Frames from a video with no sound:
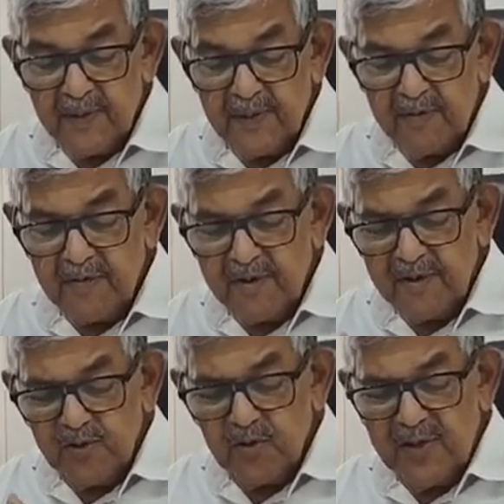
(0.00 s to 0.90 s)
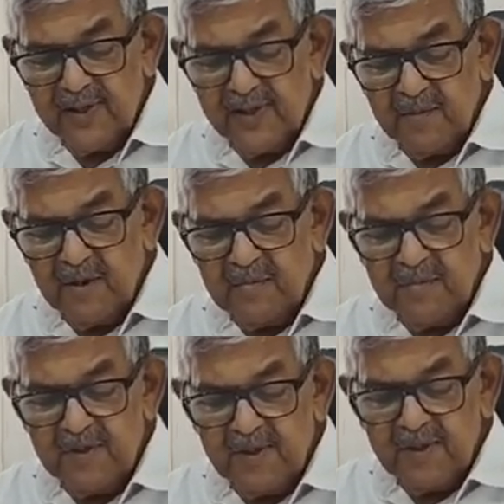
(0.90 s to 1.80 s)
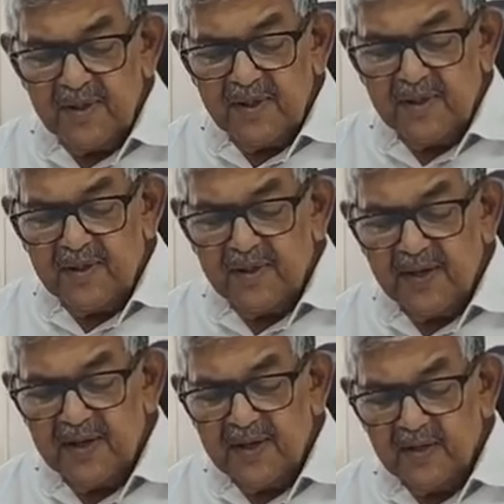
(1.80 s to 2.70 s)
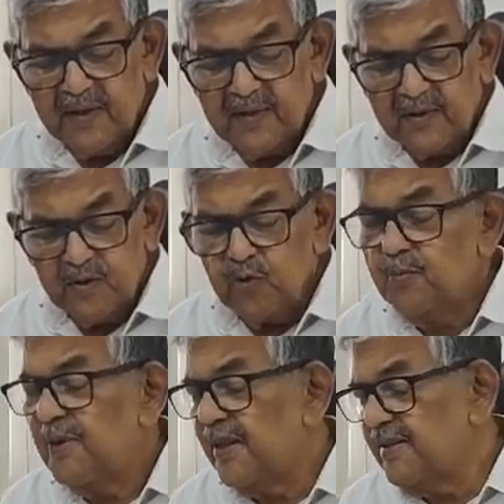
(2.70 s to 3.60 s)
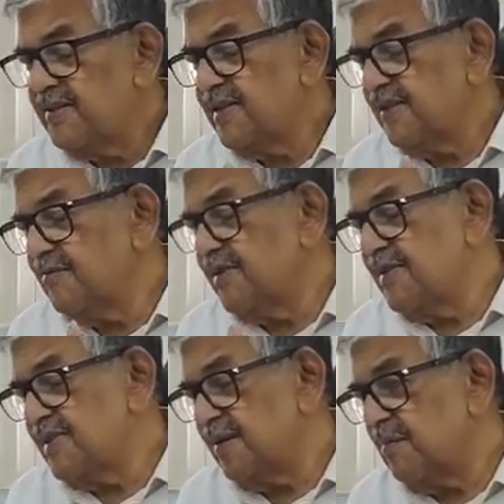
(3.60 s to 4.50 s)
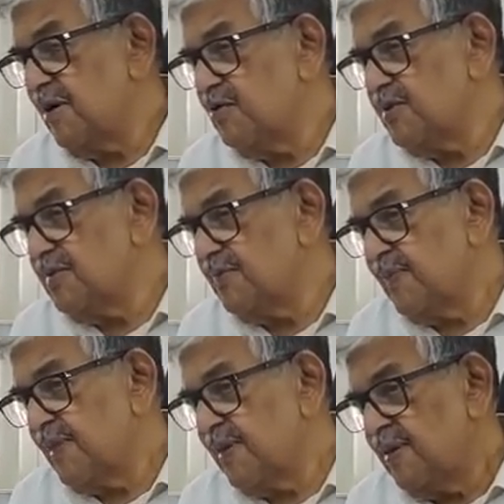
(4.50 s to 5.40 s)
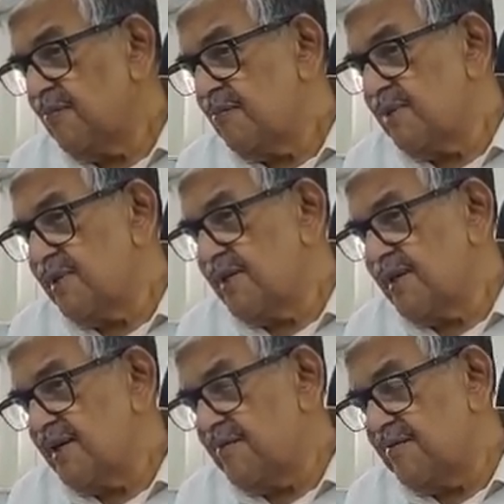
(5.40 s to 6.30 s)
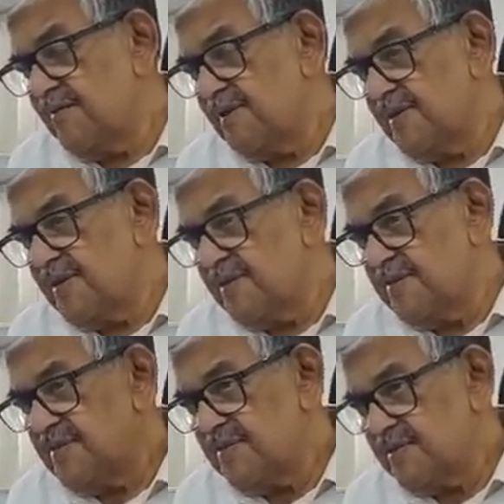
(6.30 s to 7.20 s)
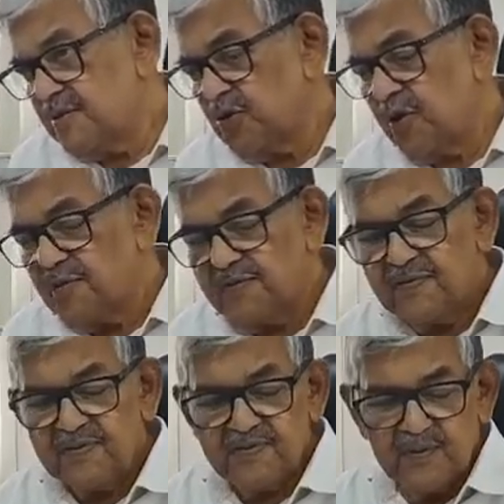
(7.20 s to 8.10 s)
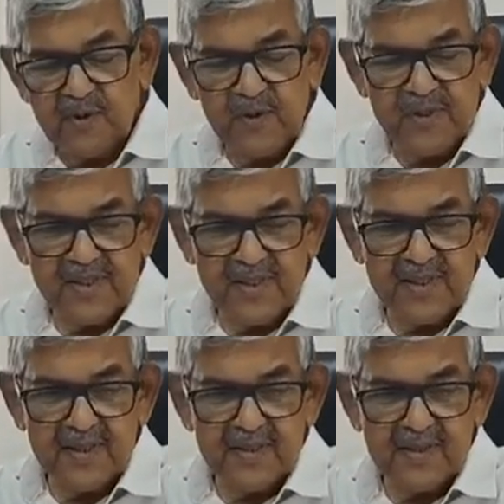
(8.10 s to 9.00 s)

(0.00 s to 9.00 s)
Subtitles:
there was an issue that came up regarding two brothers live in the same house, but they have sort of, what do I say,